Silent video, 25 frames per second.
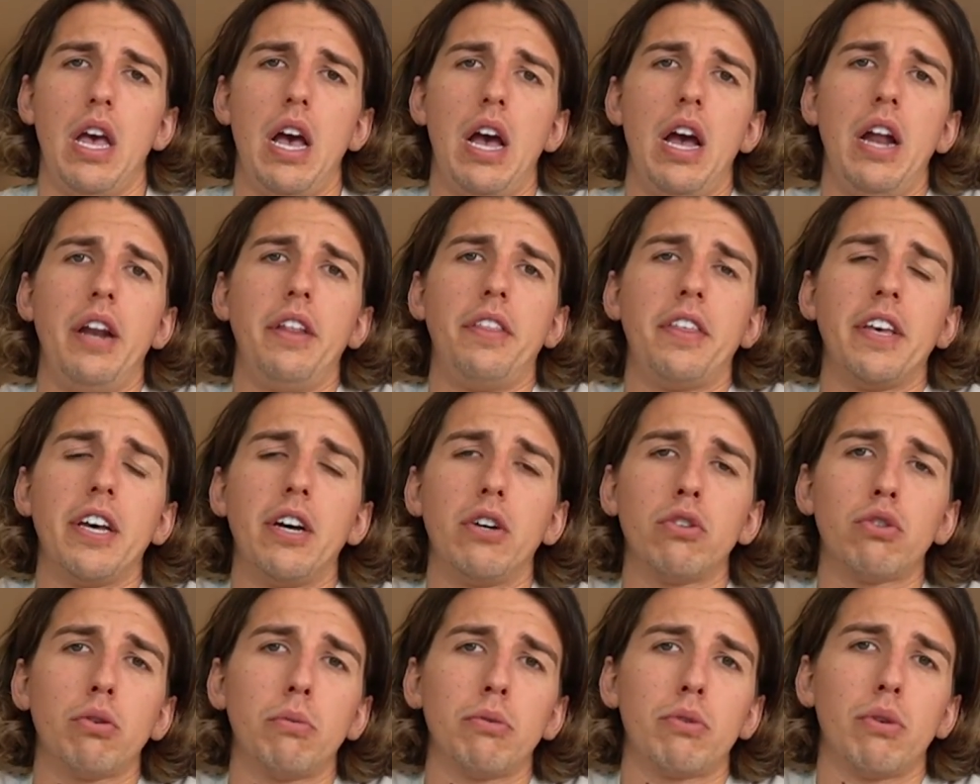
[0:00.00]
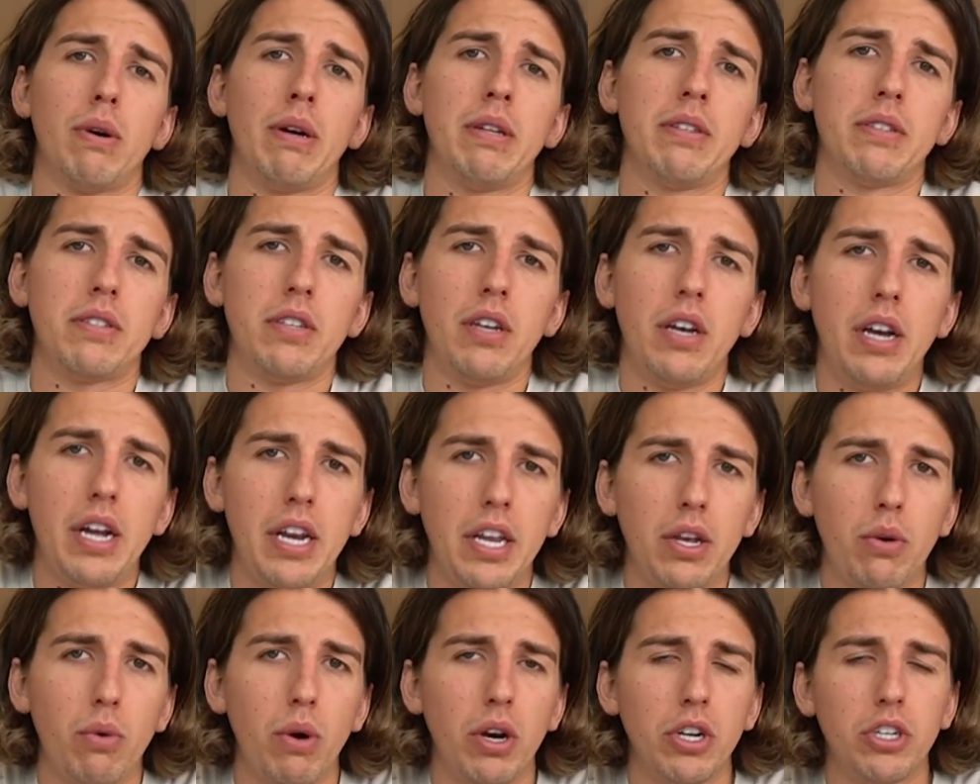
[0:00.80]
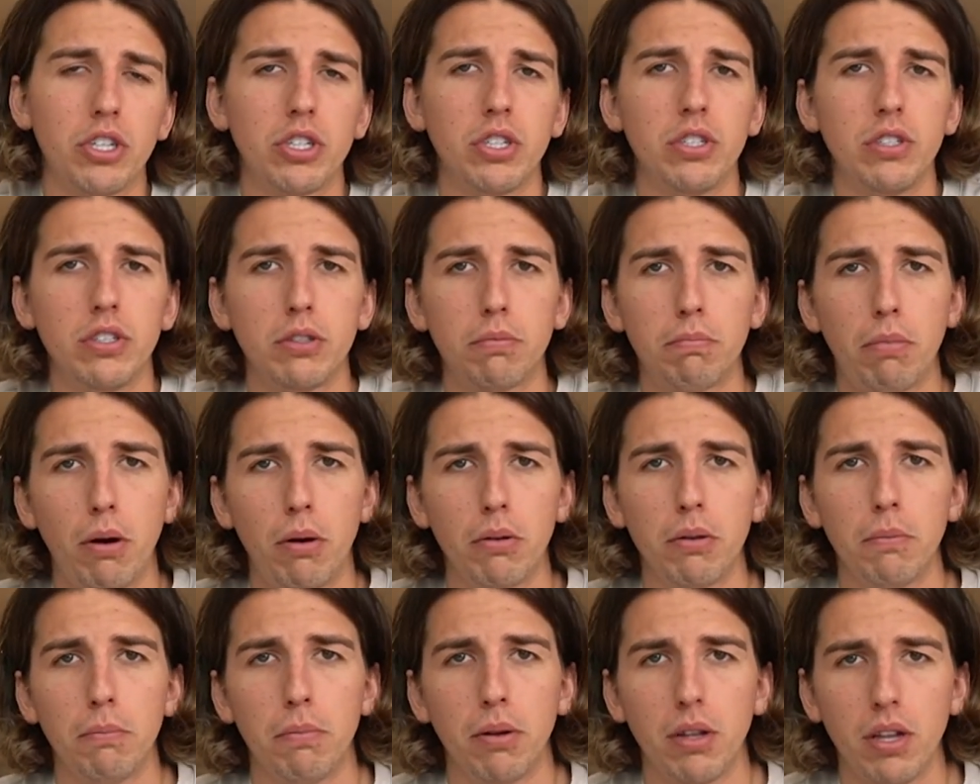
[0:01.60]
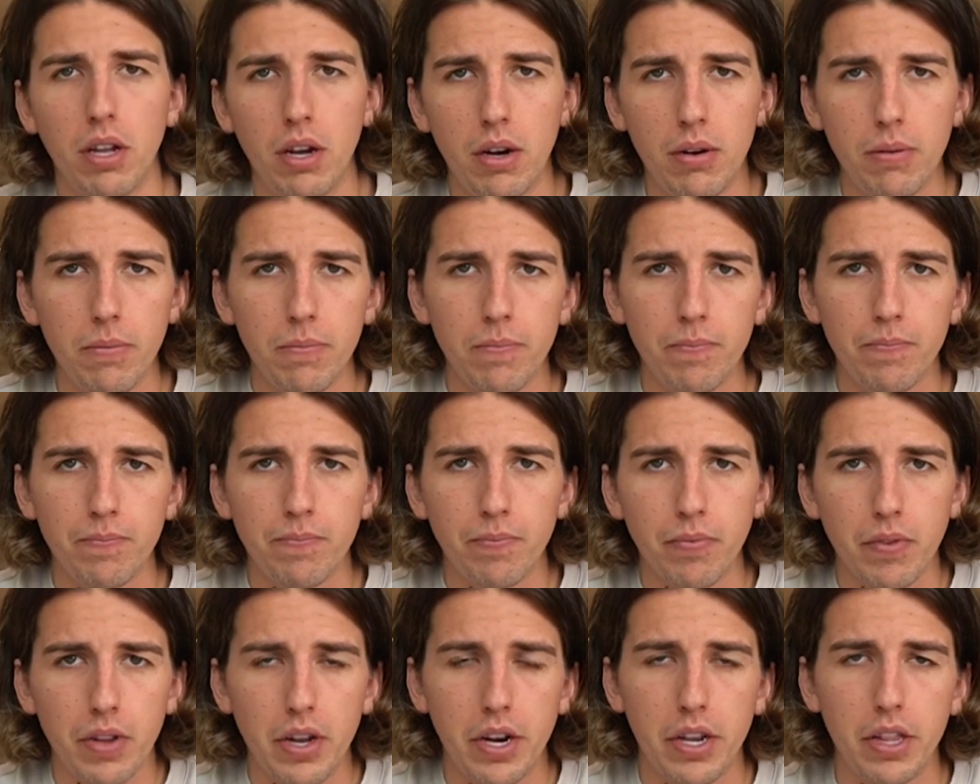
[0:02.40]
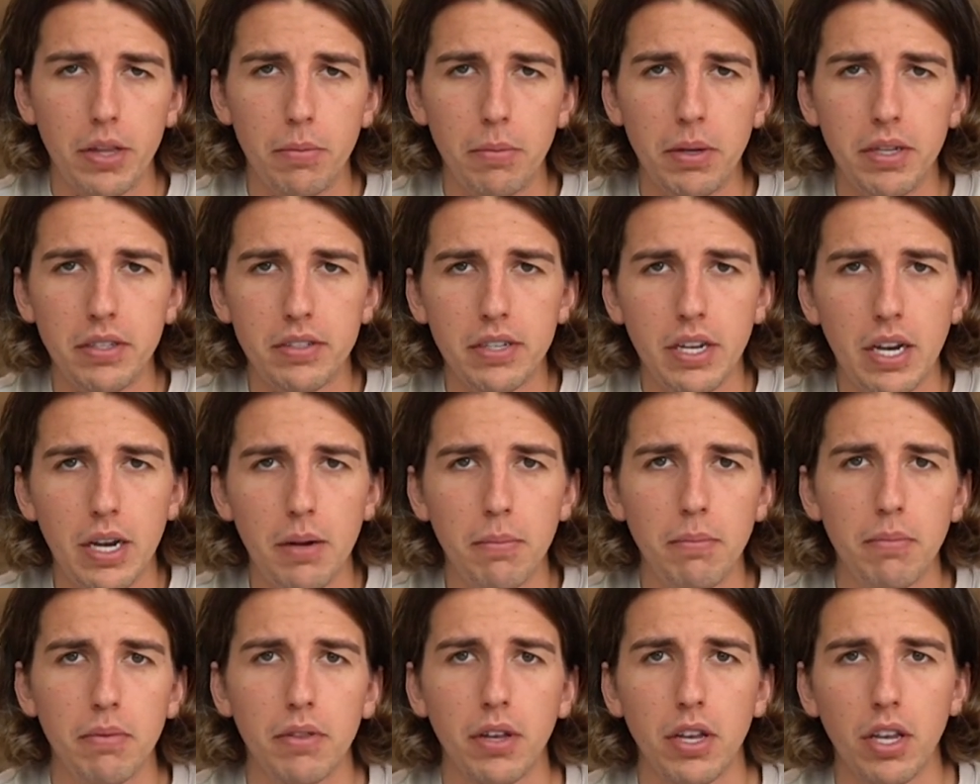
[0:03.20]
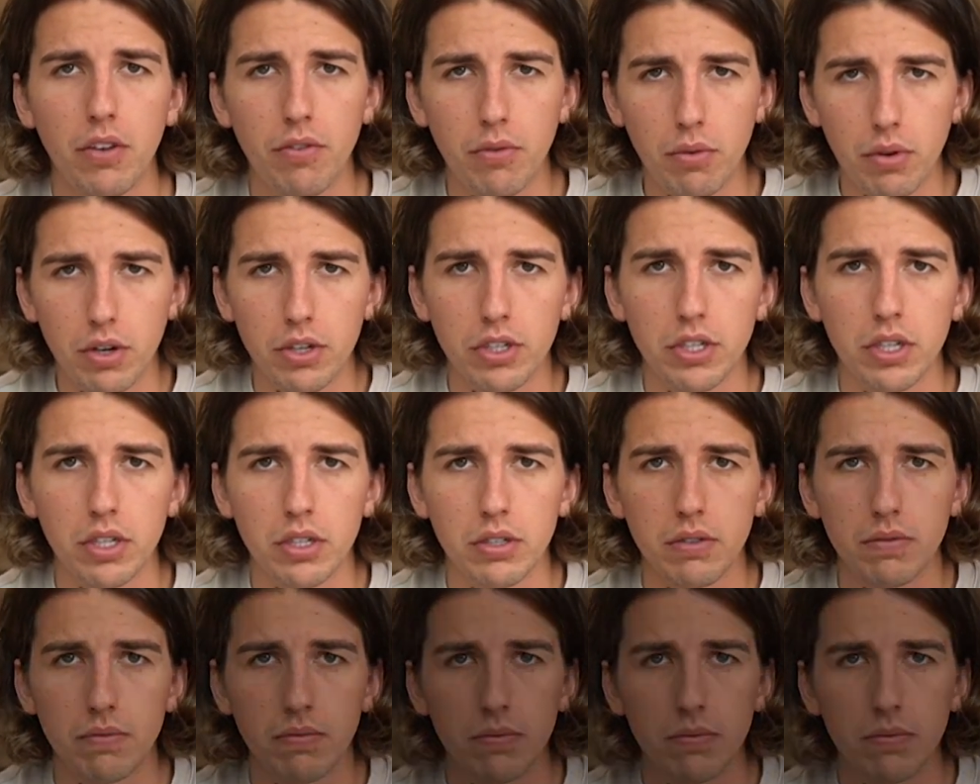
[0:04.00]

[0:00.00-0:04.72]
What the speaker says: Anything else you want me to answer, any questions, pop them below. And in the meantime, thank you for watching.